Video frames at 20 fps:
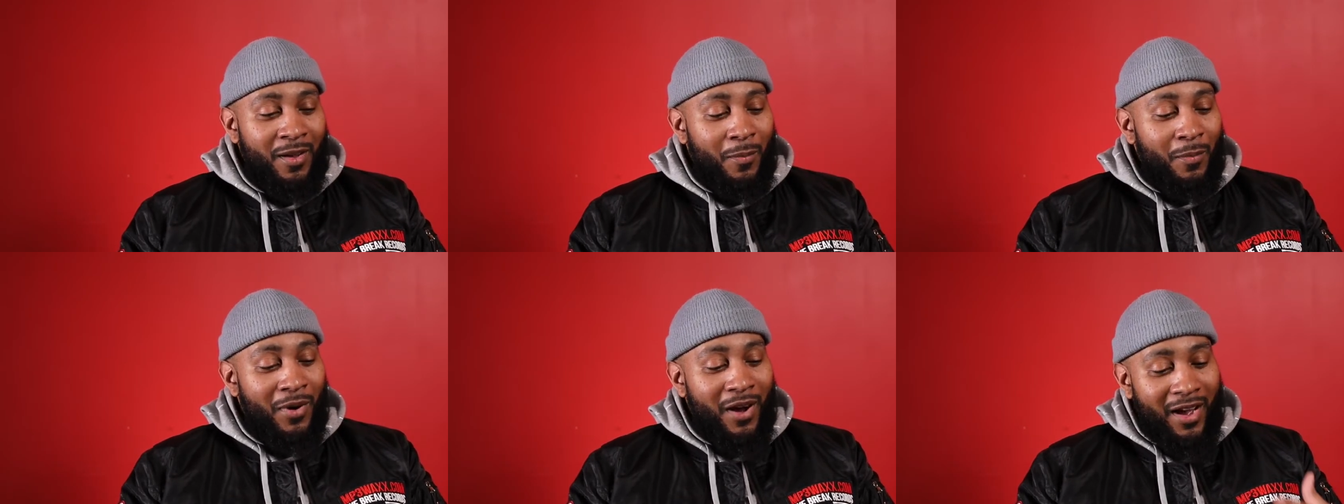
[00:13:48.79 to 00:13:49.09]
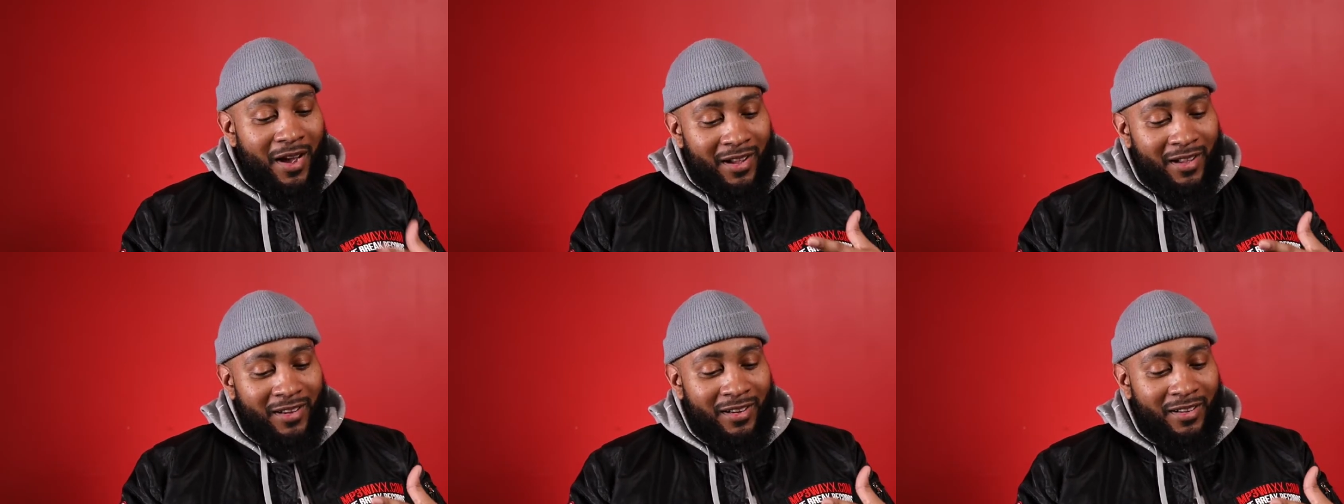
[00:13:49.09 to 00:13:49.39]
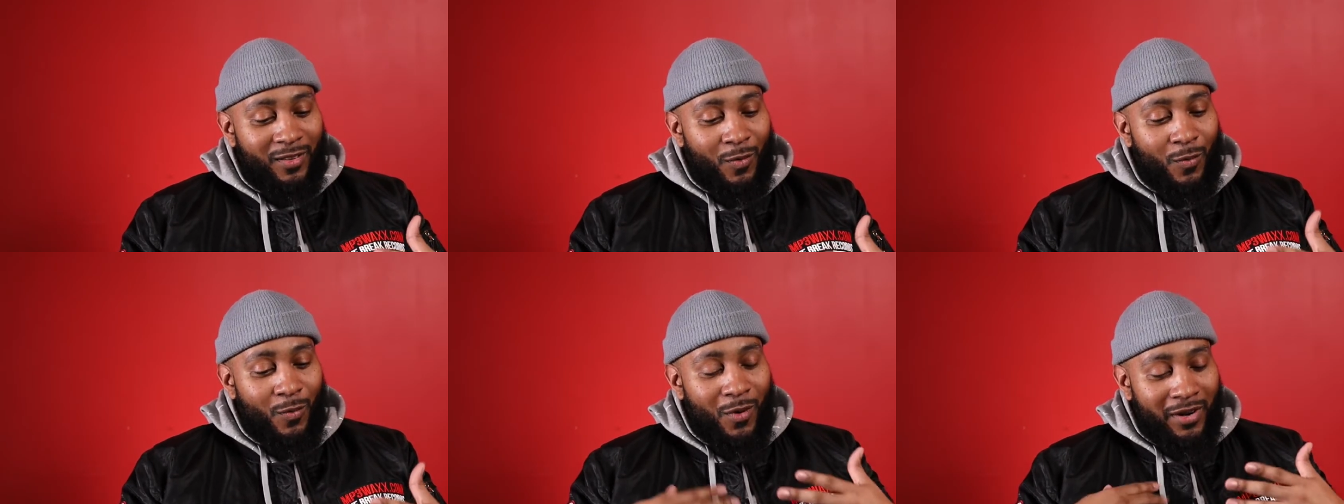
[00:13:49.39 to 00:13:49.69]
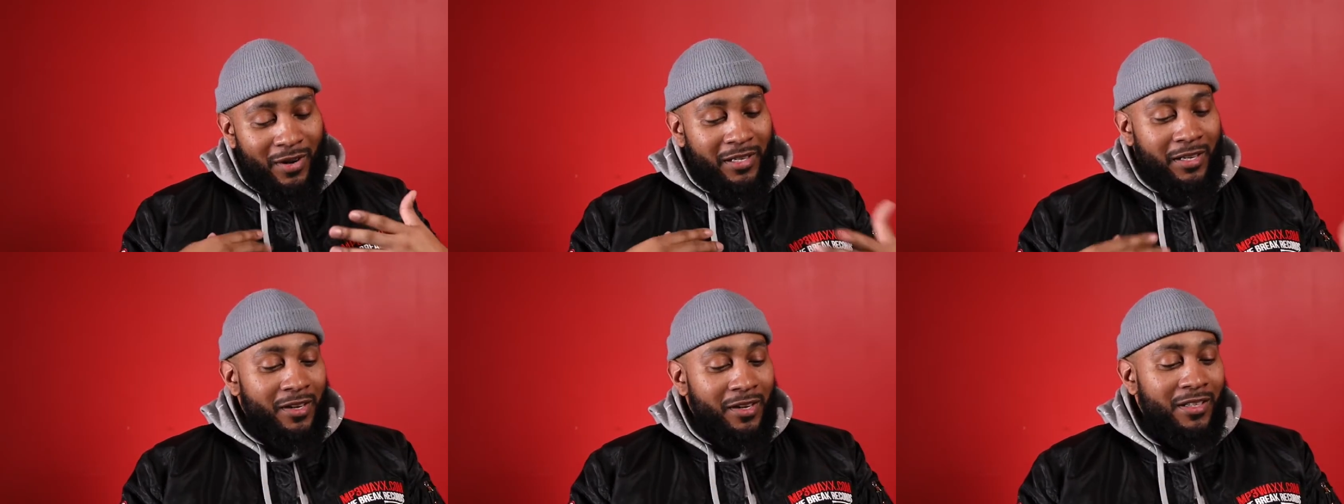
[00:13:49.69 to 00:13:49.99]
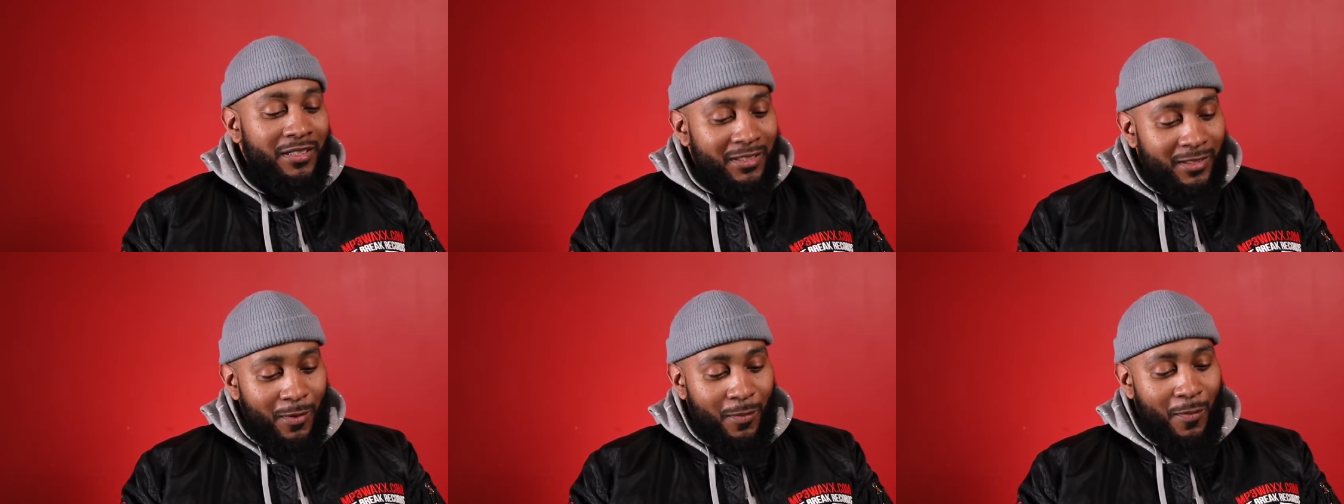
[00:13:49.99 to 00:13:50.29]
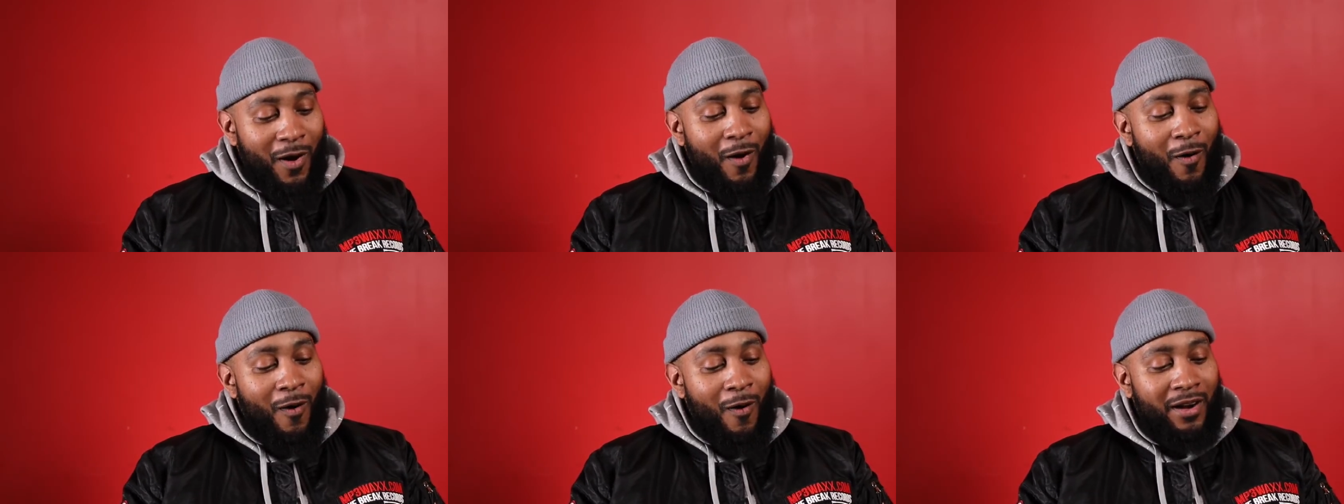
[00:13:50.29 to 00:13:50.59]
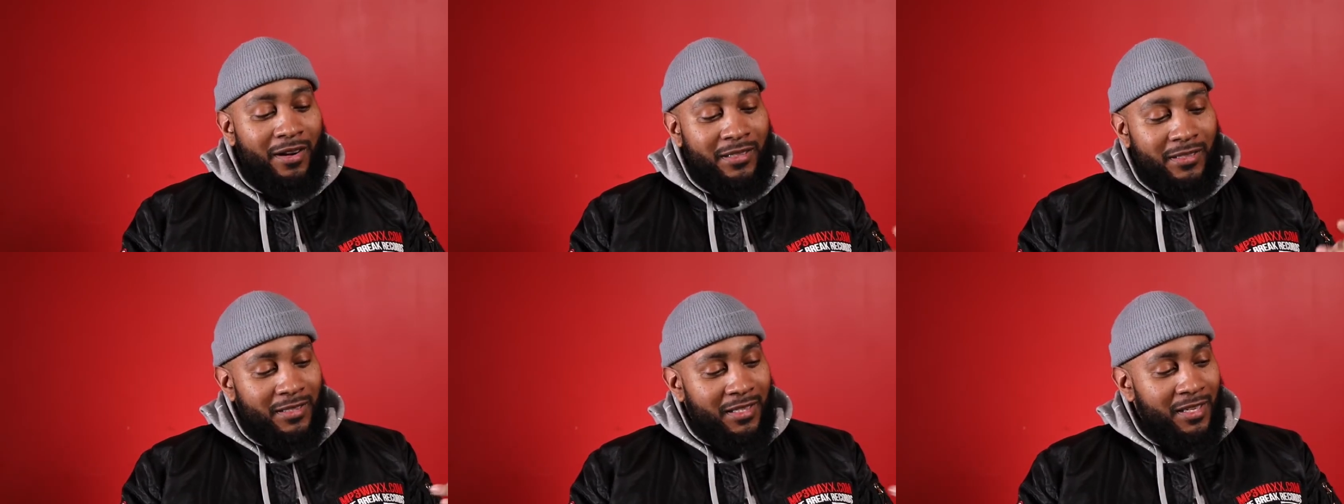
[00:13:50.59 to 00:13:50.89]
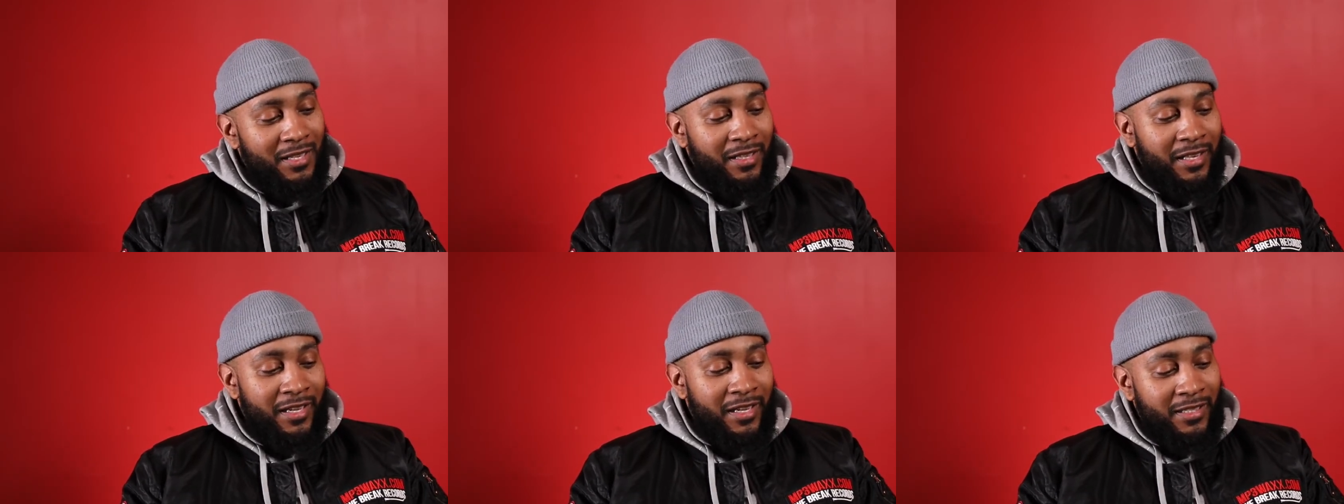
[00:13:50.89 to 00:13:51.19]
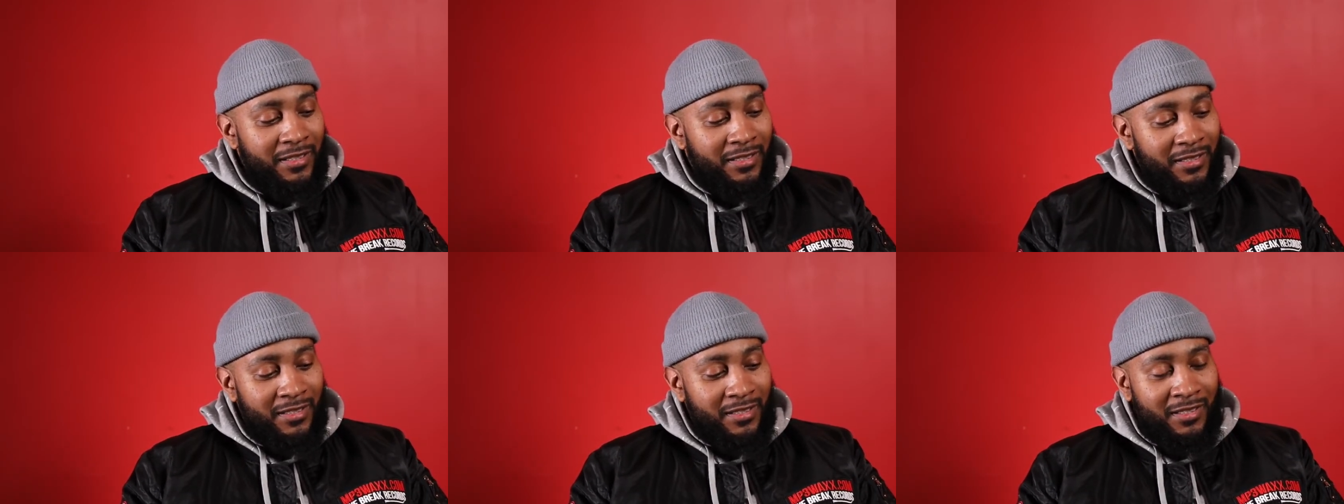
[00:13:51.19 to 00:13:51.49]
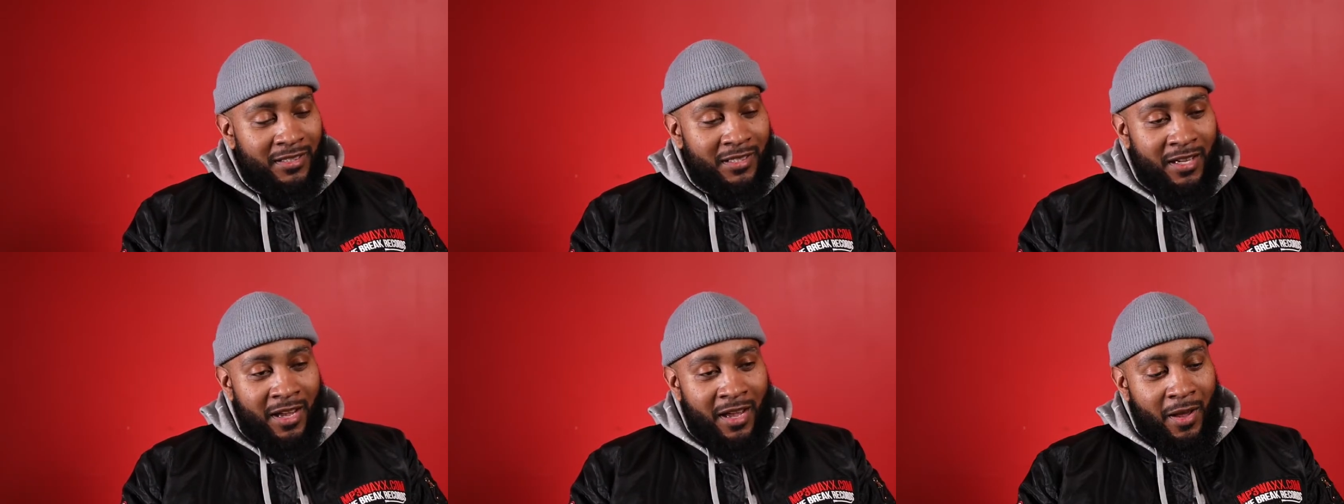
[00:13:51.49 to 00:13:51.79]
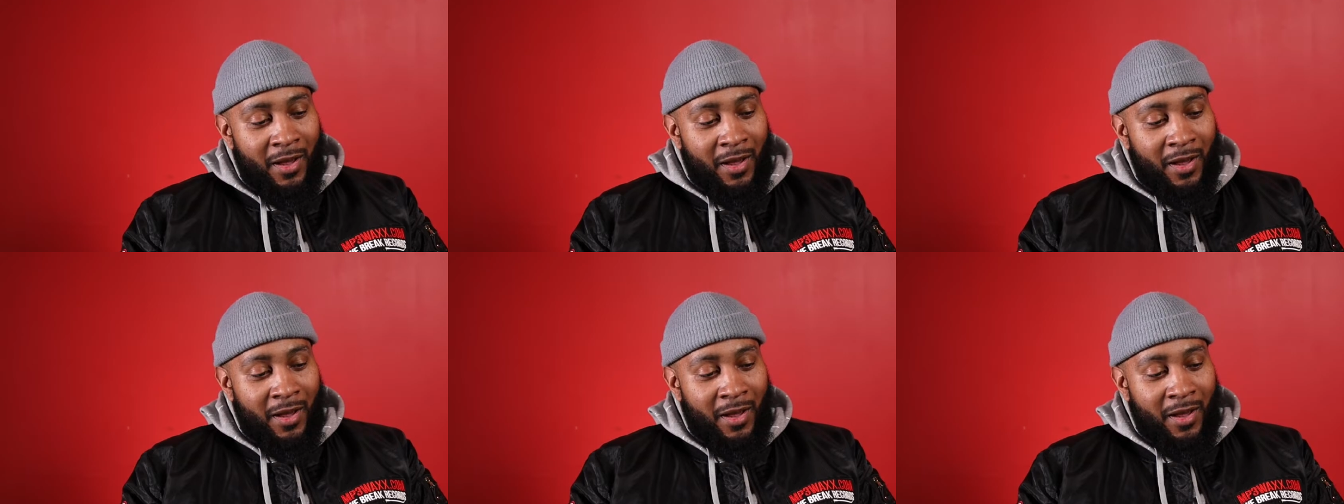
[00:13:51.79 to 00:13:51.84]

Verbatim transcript: But the one that dearest to my heart is the Allegiance,